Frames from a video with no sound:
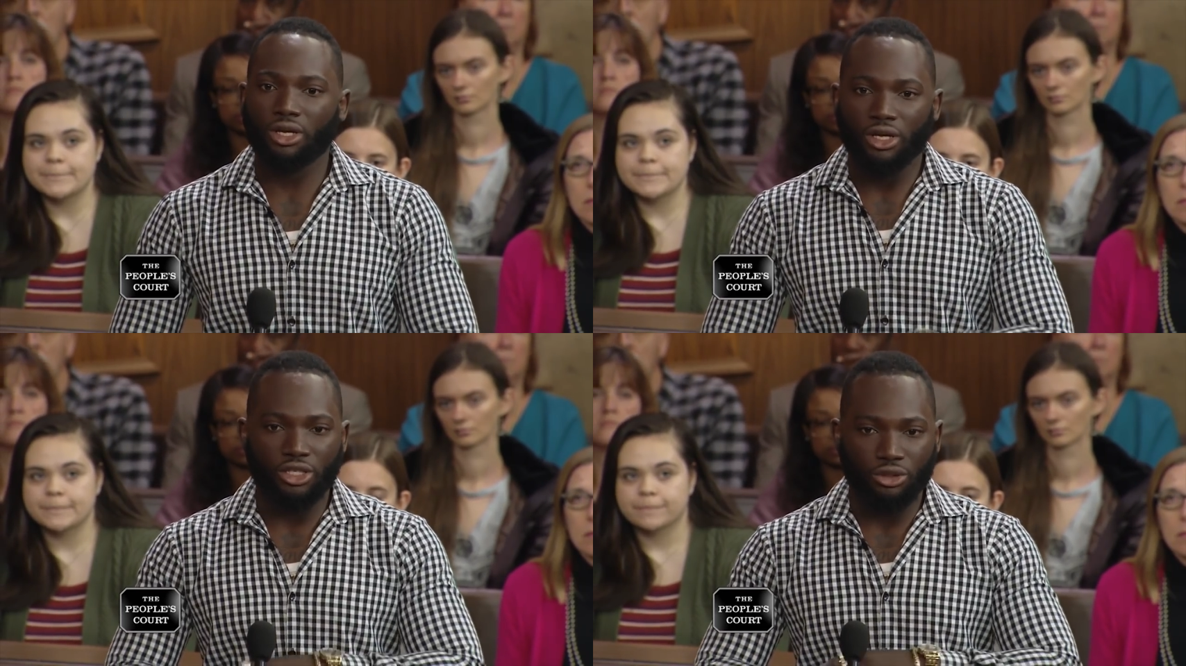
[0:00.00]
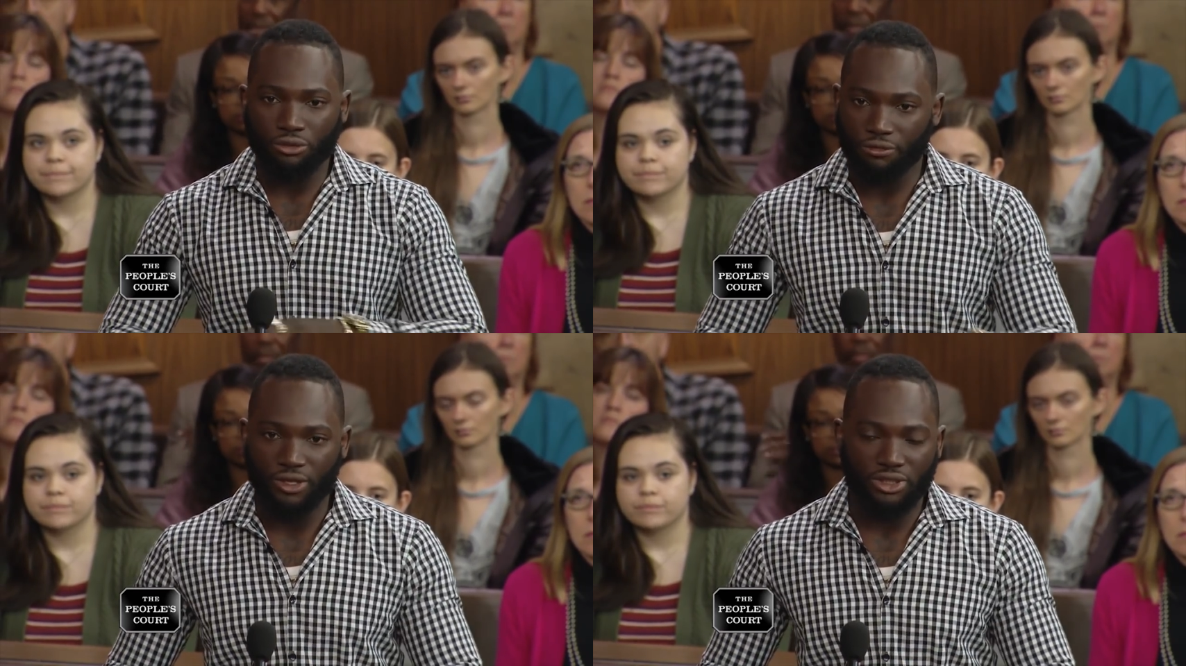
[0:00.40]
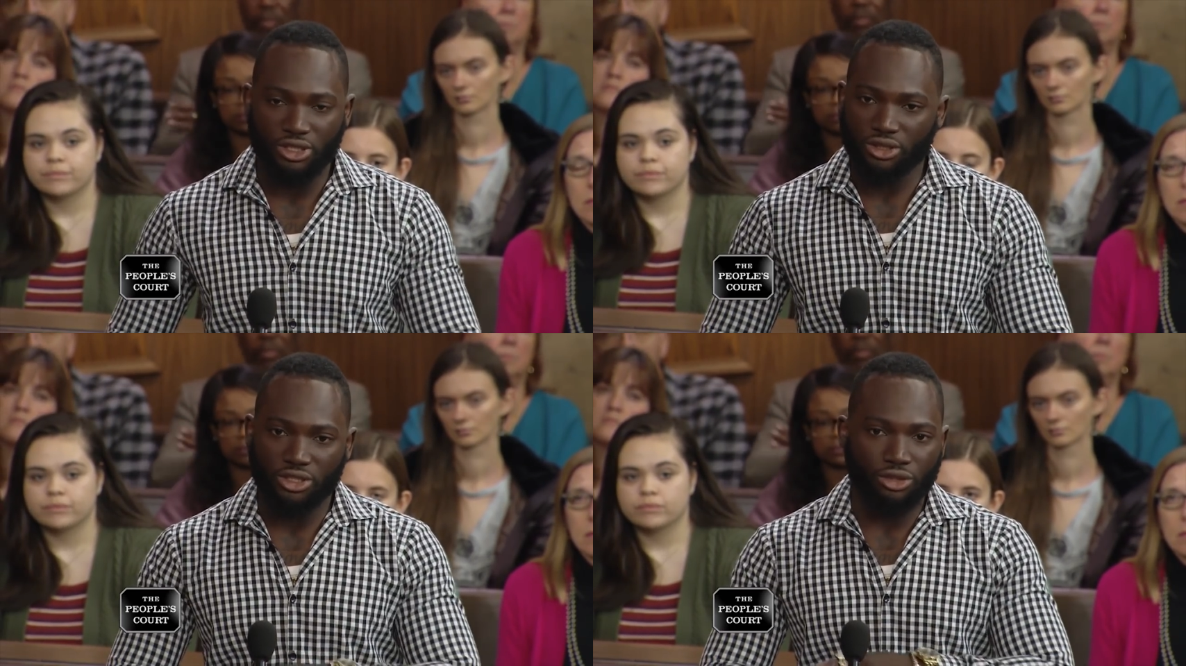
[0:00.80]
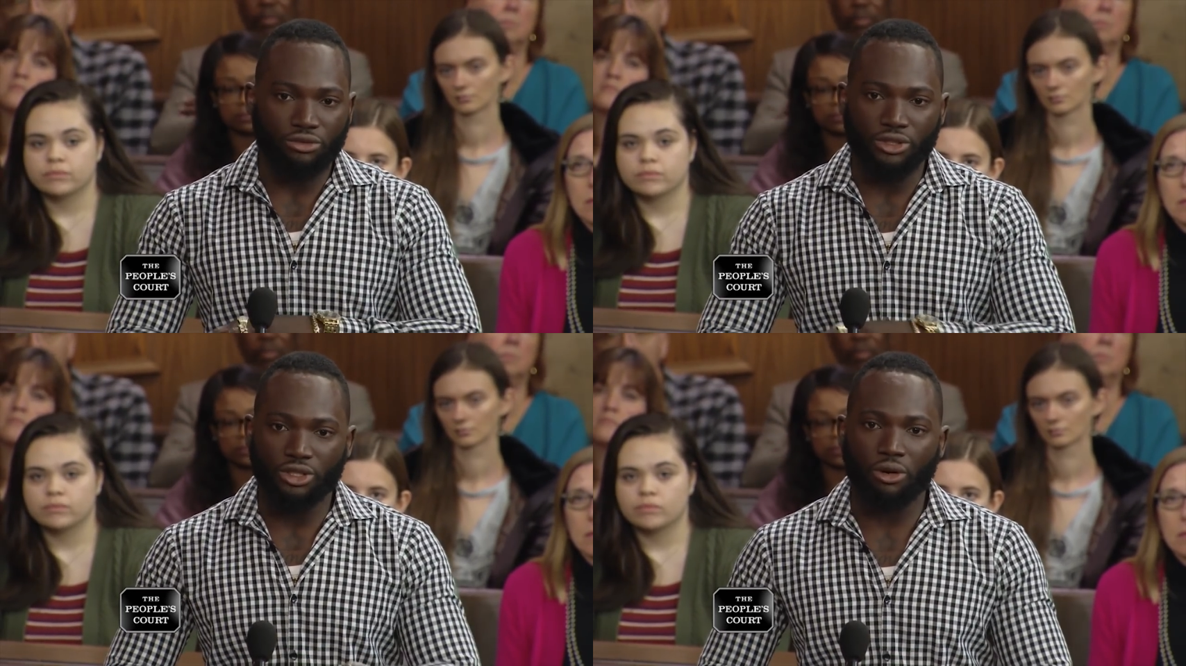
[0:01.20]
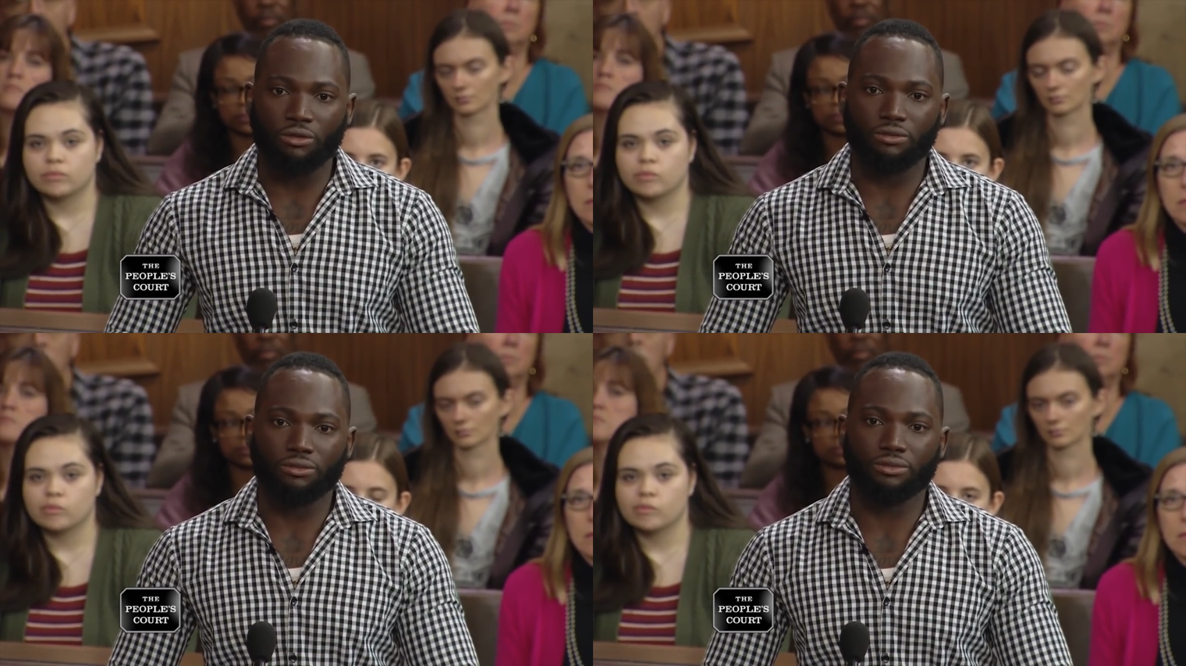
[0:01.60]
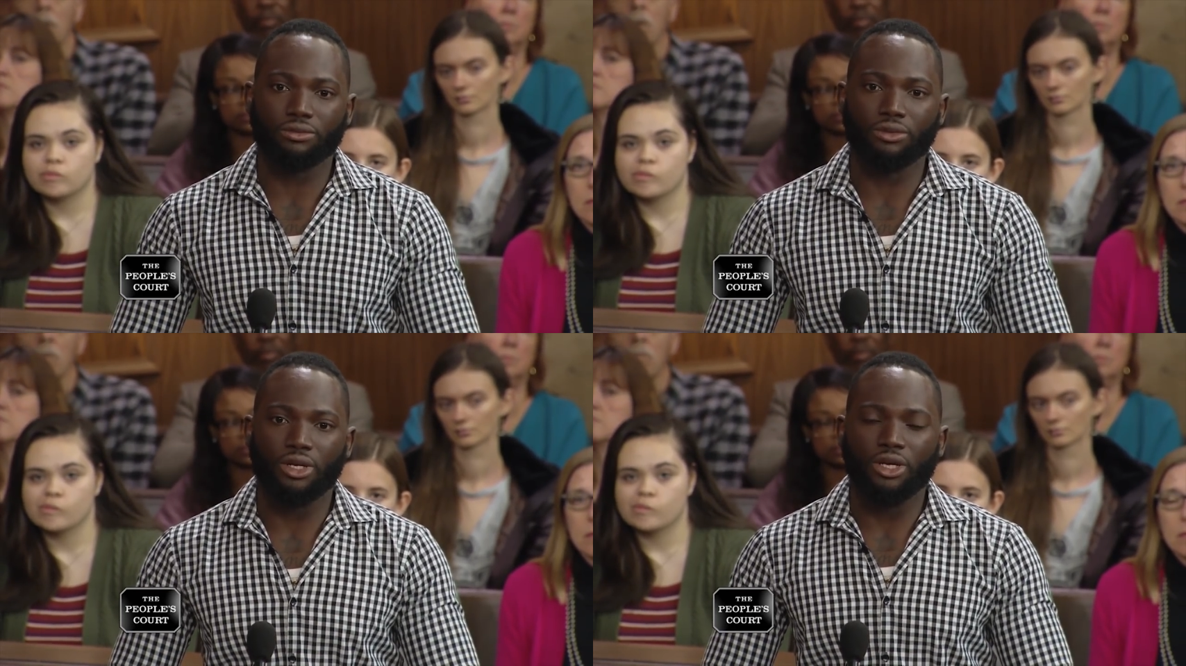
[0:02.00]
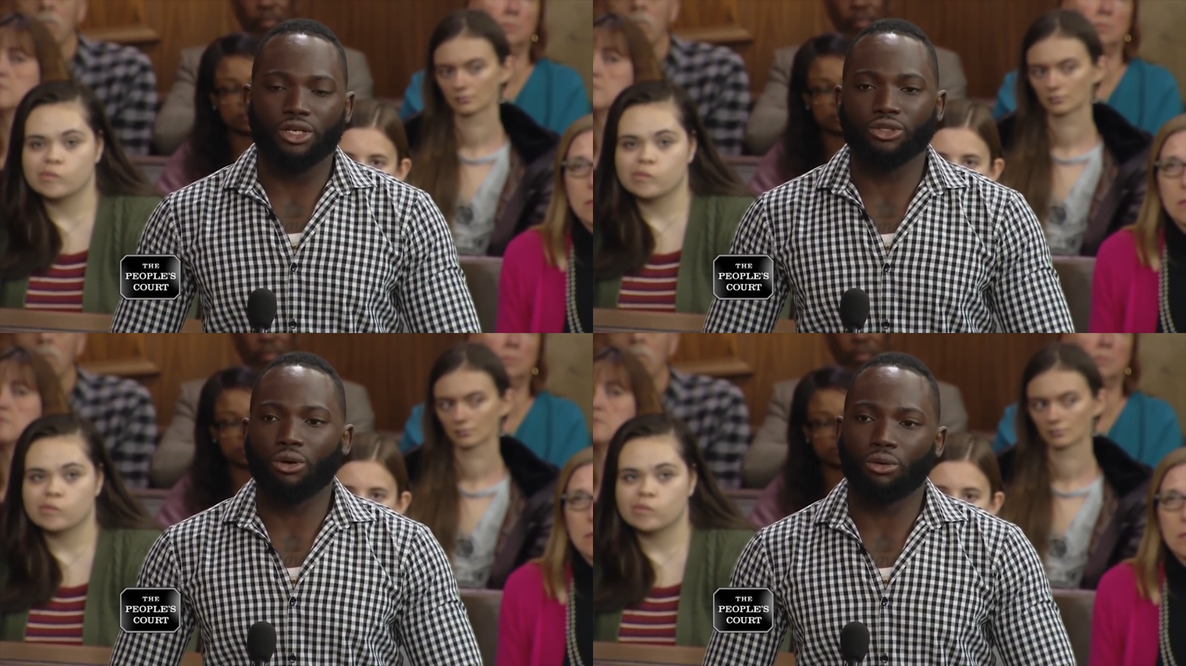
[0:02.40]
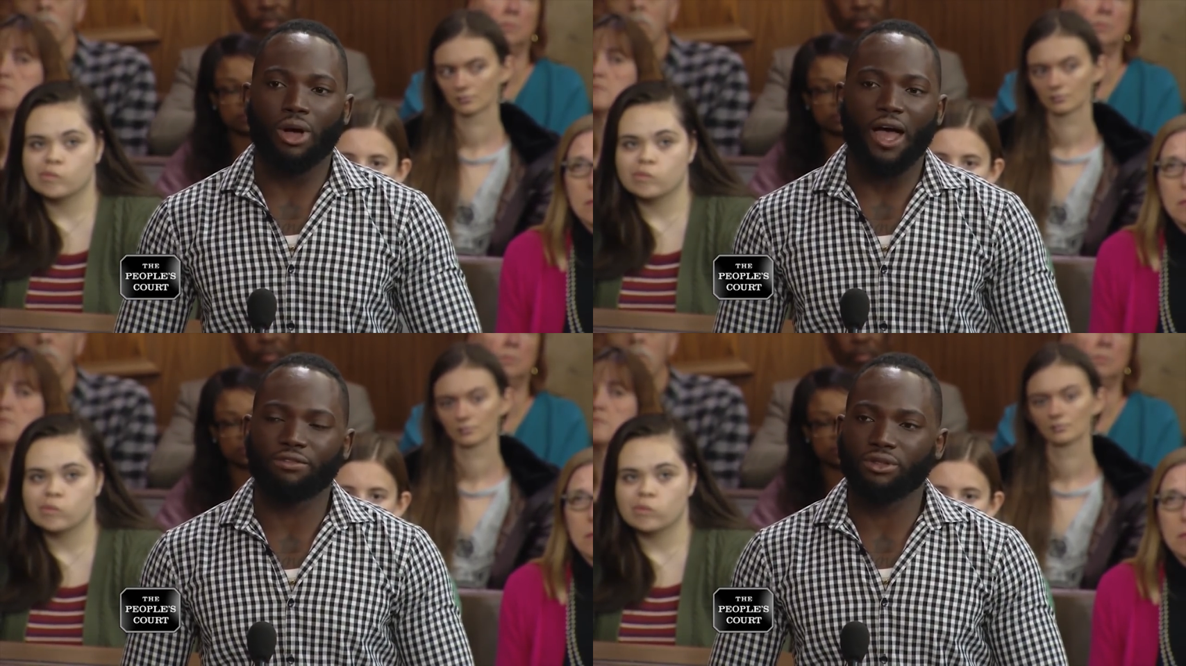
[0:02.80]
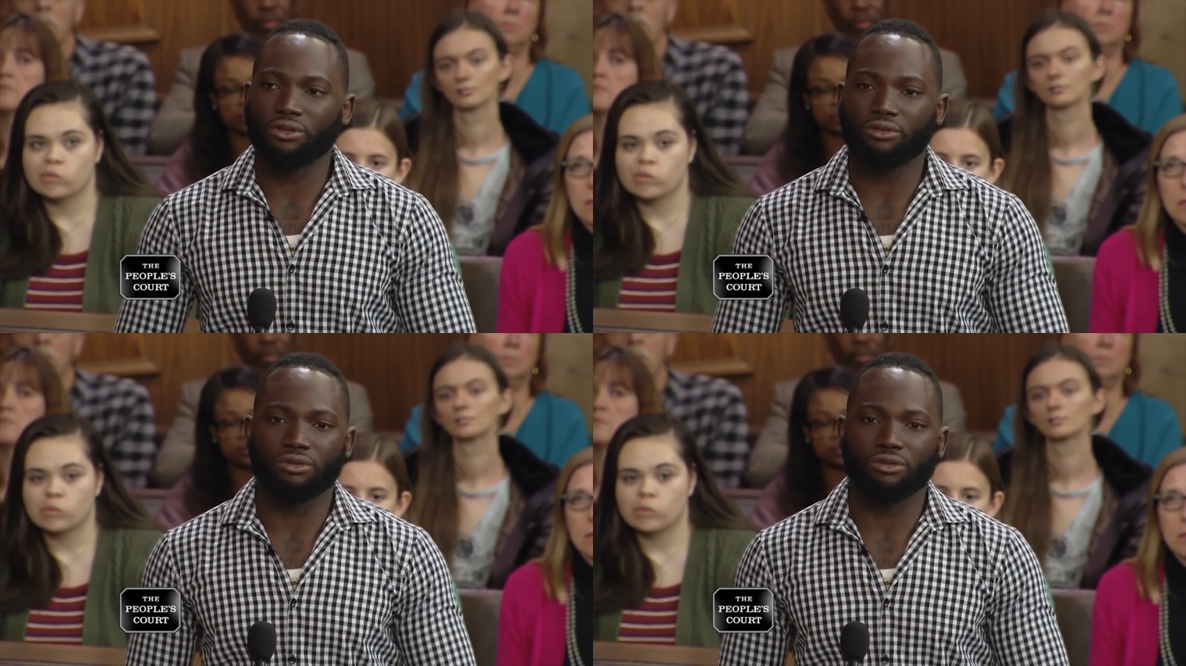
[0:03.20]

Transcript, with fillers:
Speaker 1: He's gonna fix. He's, he's what gonna happened to the phone? So after